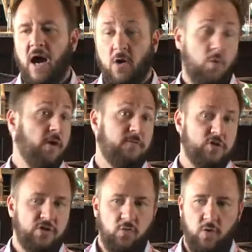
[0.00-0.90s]
wrong
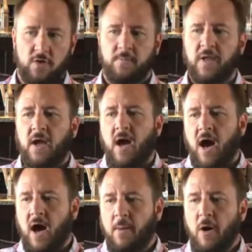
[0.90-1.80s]
version of the word.
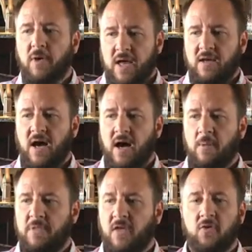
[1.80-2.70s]

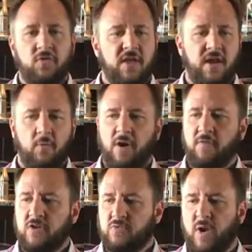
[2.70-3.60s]
The other thing that I went
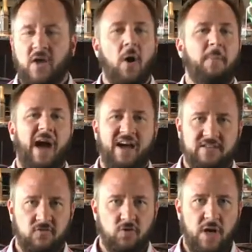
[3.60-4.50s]
over is what I call
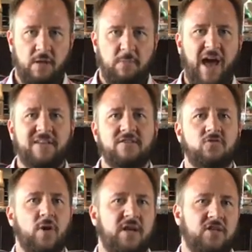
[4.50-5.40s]
passive training.
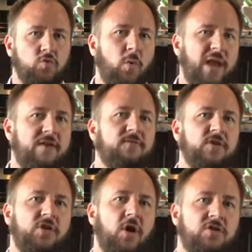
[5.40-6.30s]
Passive training is waiting for
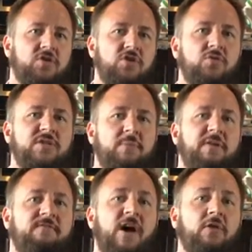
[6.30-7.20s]
the dog to do
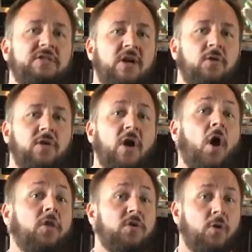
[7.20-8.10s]
something voluntarily
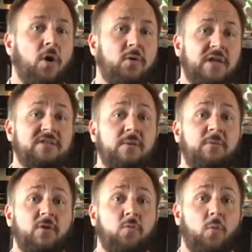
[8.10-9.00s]
on their own and
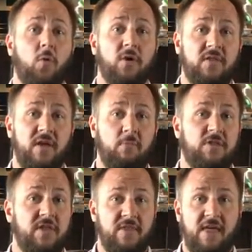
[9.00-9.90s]
simply rewarding them
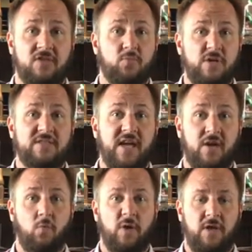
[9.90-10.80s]
within that
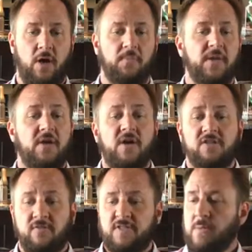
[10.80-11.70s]
3-second window.
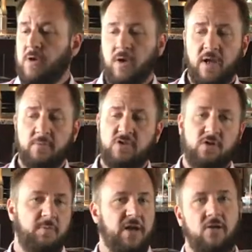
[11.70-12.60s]
So every time your dog comes to
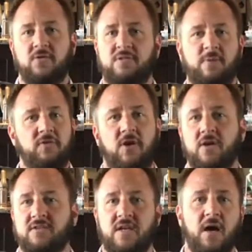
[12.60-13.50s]
you, pet the dog
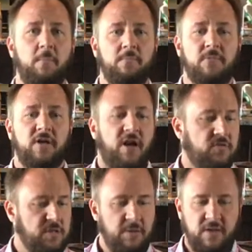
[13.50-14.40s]
and say, come.
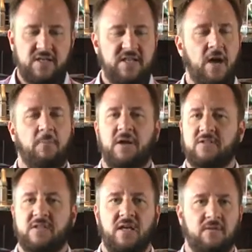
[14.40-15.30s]
Every time it lays down, pet it
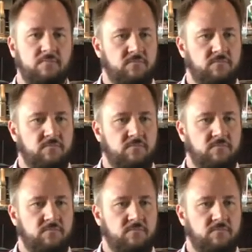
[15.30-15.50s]
and say,